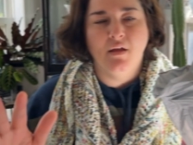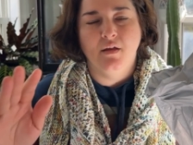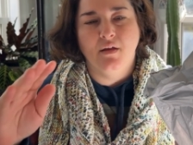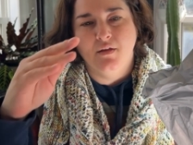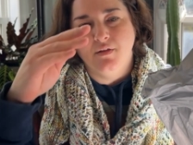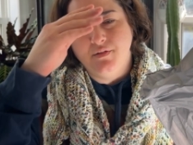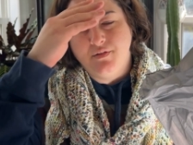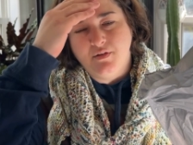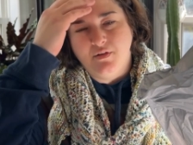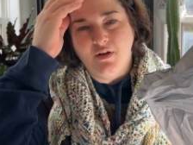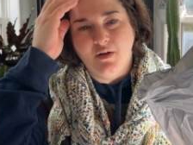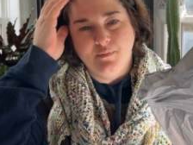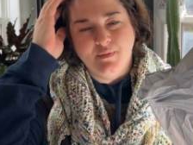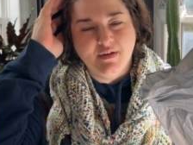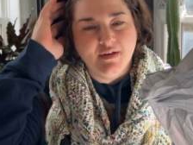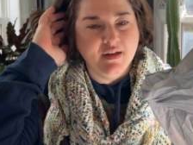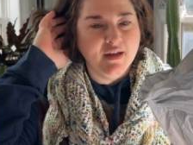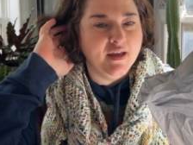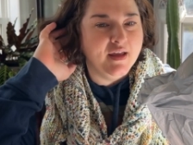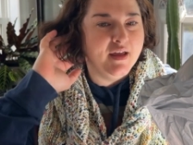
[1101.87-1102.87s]
So I
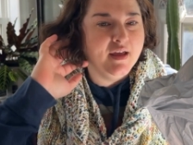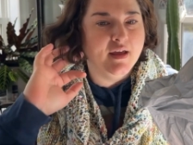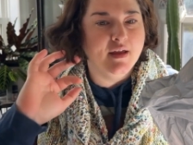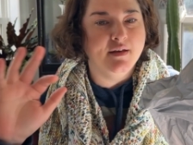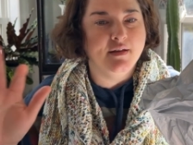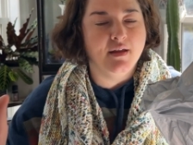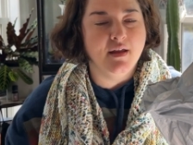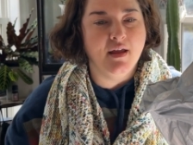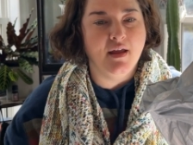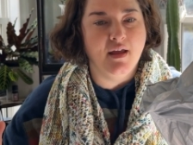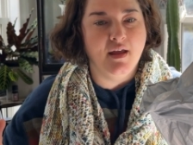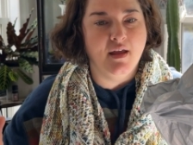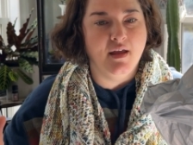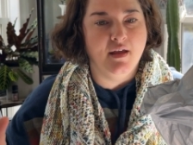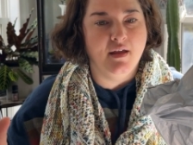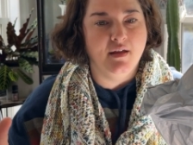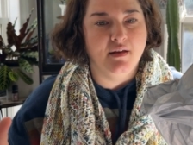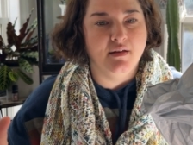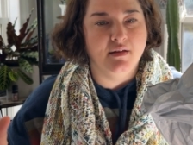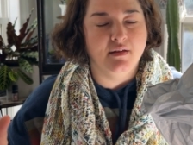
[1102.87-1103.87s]
went ahead
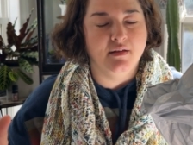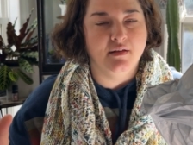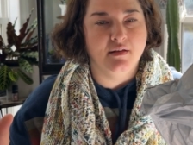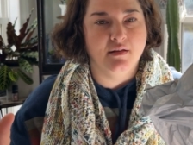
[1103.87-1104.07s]
and